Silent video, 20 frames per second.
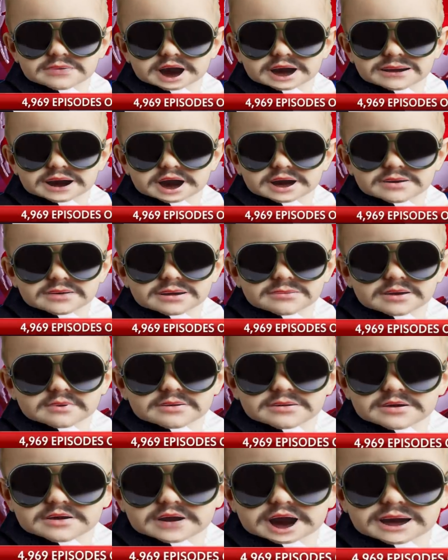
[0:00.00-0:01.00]
uh, have a
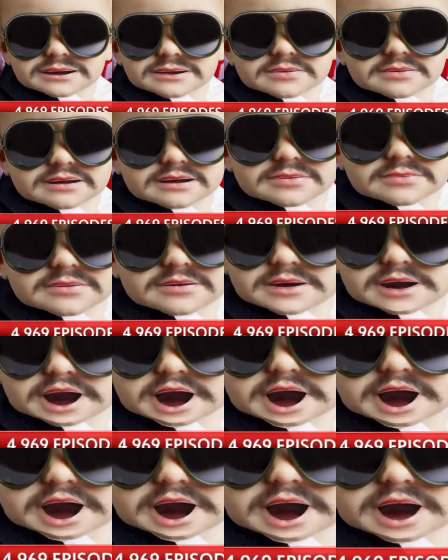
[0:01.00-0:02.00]
fight
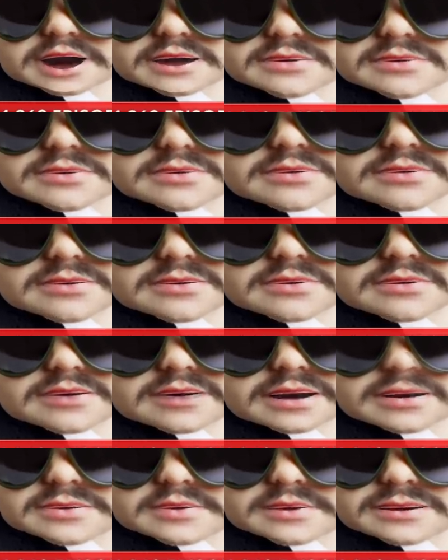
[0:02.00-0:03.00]
uh, on
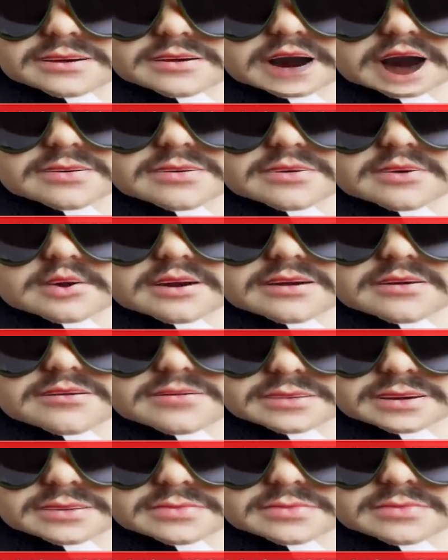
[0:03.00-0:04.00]
every episode.
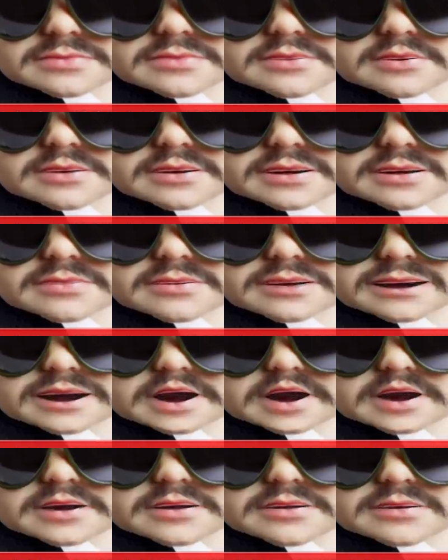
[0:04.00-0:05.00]

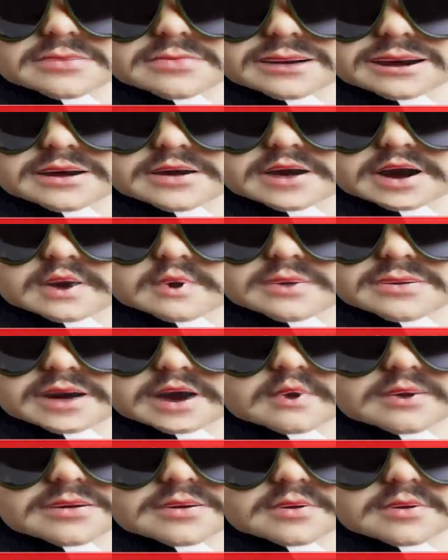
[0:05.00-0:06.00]
Uh, I know
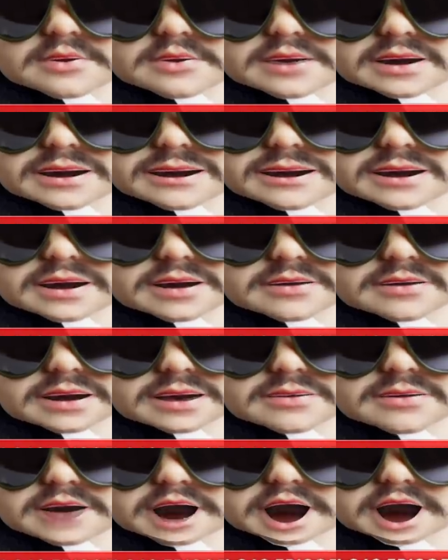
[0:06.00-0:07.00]
from
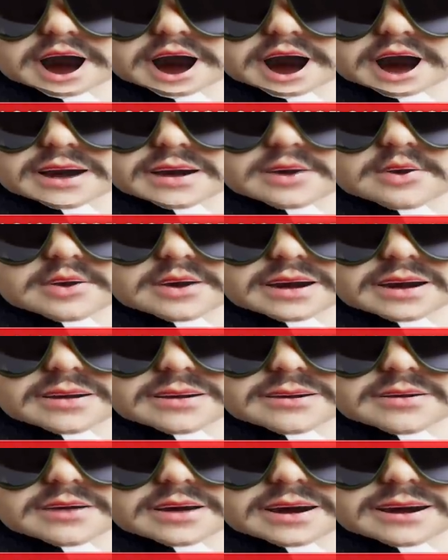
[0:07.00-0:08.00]
firsthand uh, or
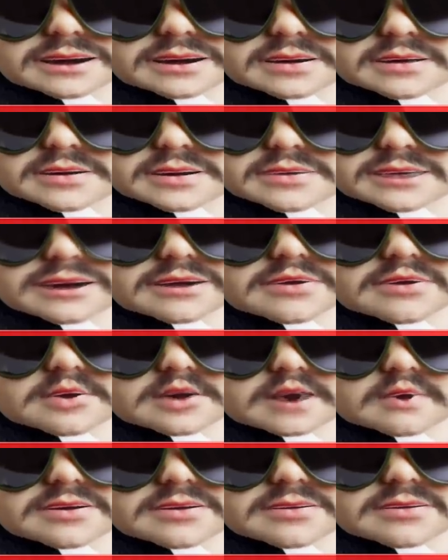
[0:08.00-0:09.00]
secondhand,
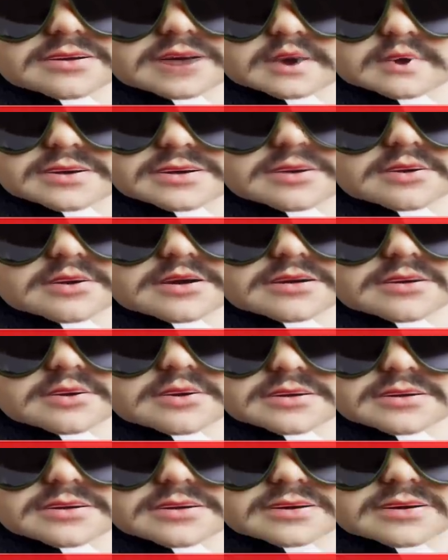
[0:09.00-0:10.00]
someone told me
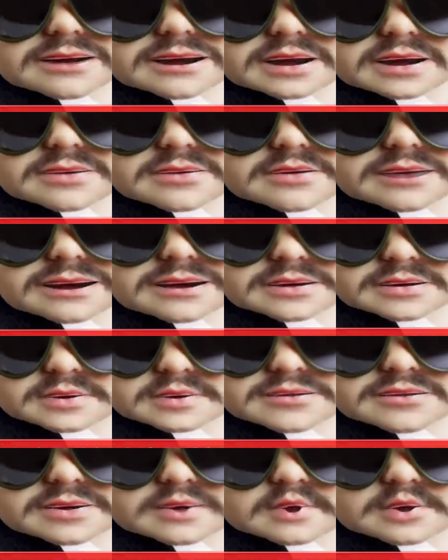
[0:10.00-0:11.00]
that the
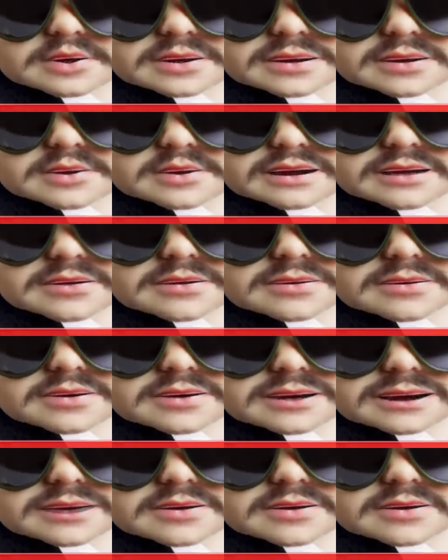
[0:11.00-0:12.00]
producers
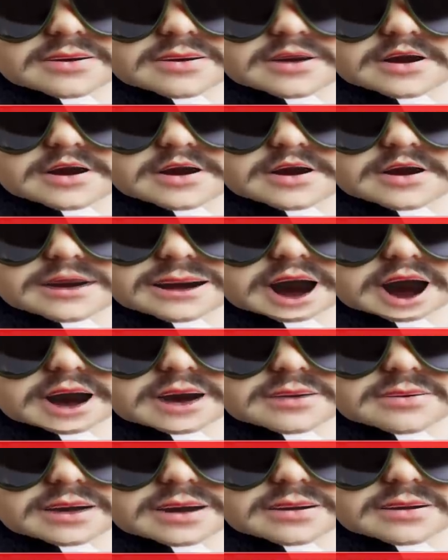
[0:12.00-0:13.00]
tell the
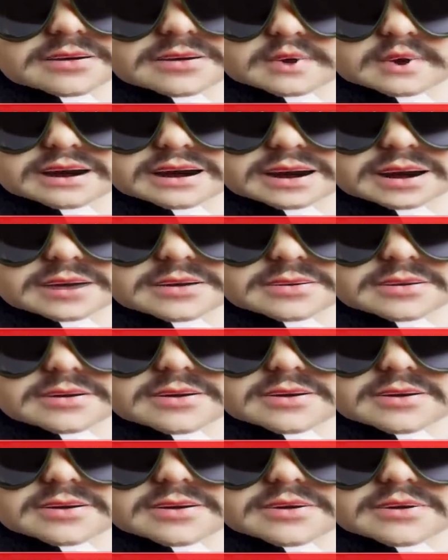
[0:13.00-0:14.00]
other person
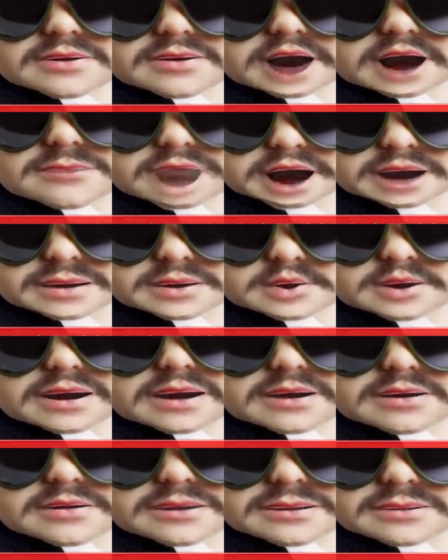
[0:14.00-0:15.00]
to come out
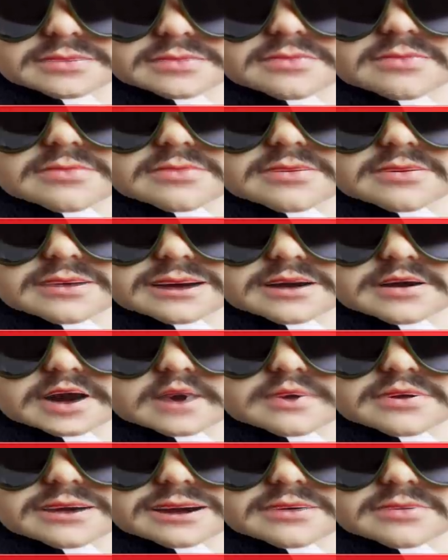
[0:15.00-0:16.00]
swinging. I
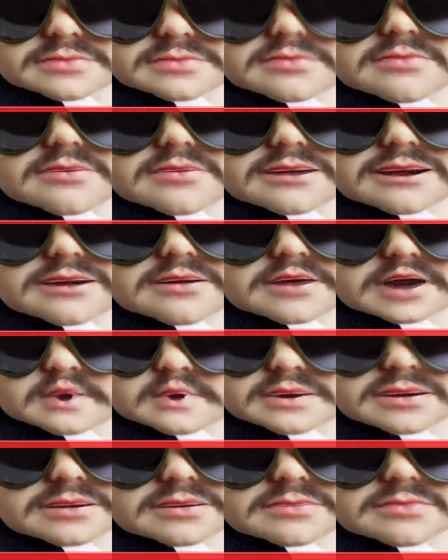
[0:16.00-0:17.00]
know that. I
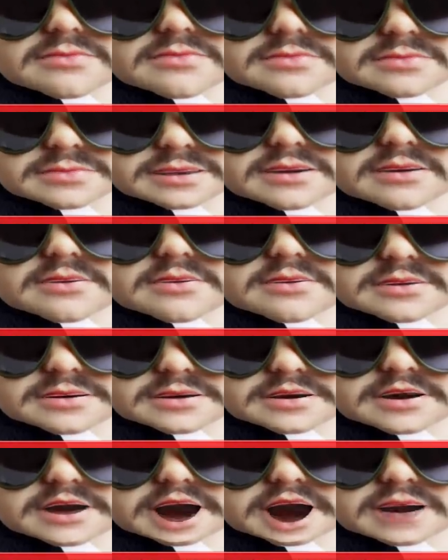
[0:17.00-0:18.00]
know that.
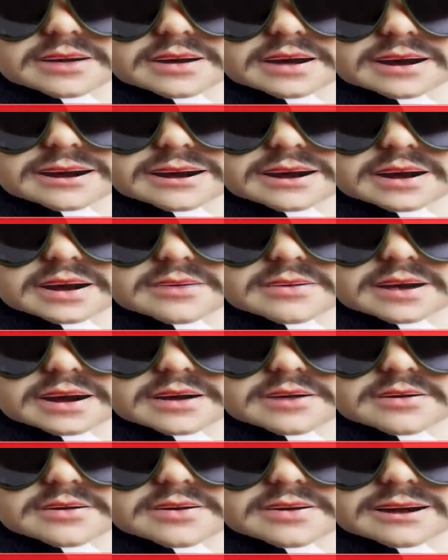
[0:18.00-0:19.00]
But
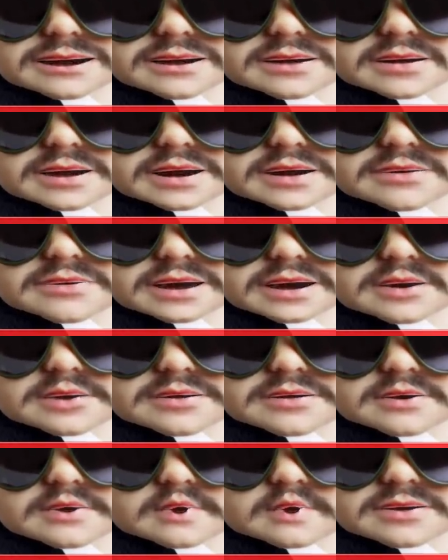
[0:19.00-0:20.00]
they've got, there's
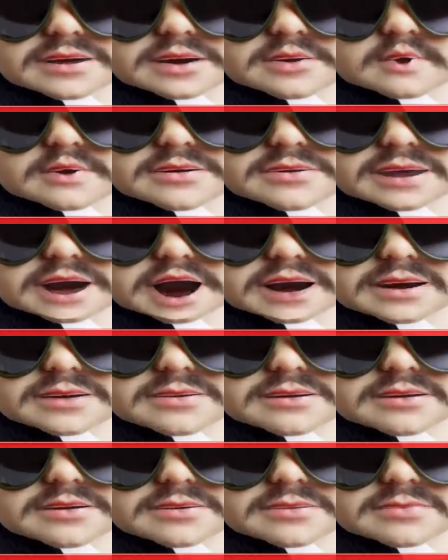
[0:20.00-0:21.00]
always a
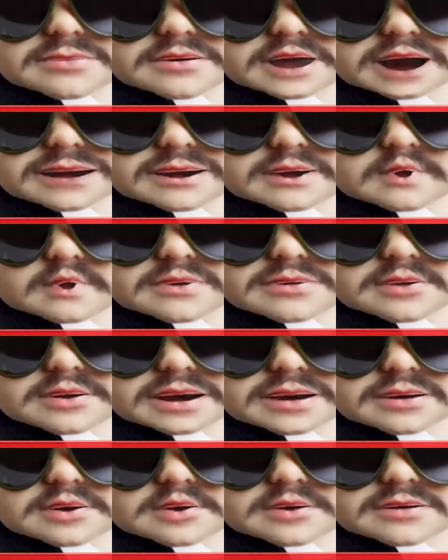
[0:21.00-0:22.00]
fight with
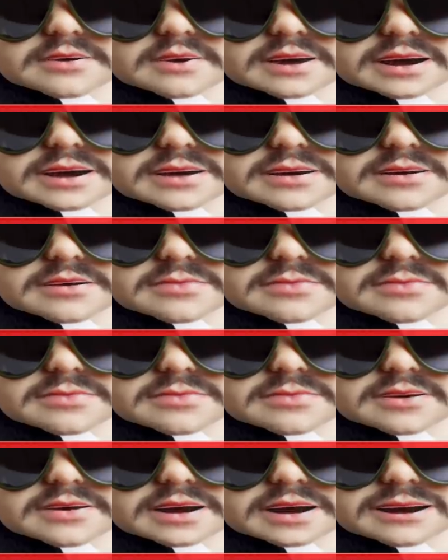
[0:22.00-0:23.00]
Jerry Springer.
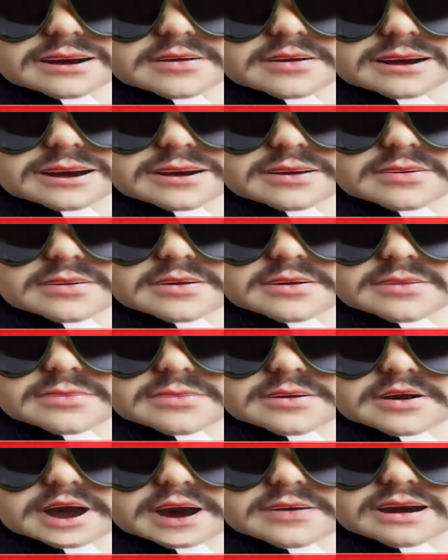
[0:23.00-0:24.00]
And
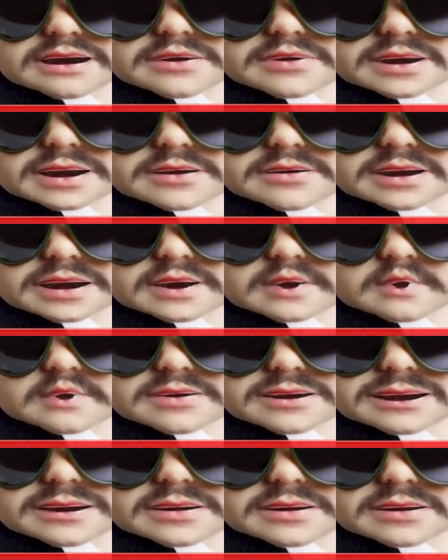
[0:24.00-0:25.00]
it's
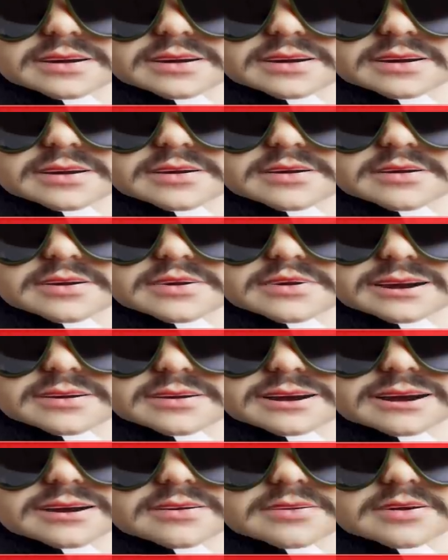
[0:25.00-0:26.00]
definitely uh, white
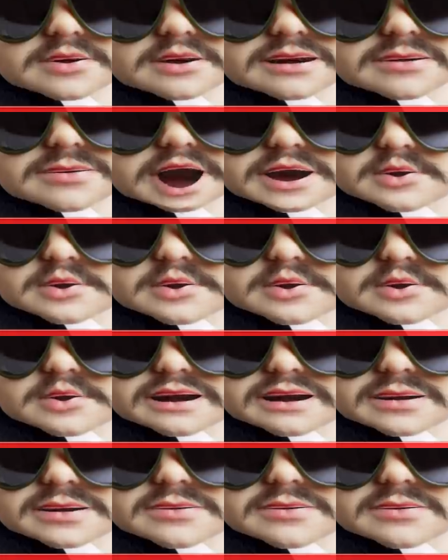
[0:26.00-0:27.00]
people's
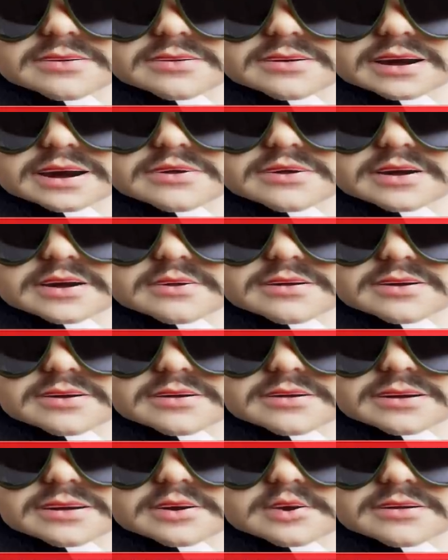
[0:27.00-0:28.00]
finest that are
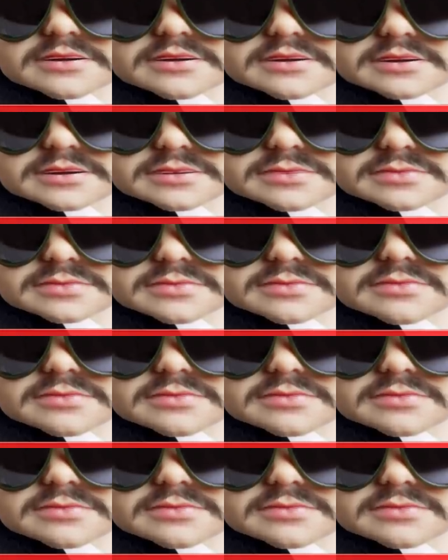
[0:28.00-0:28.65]
on that show.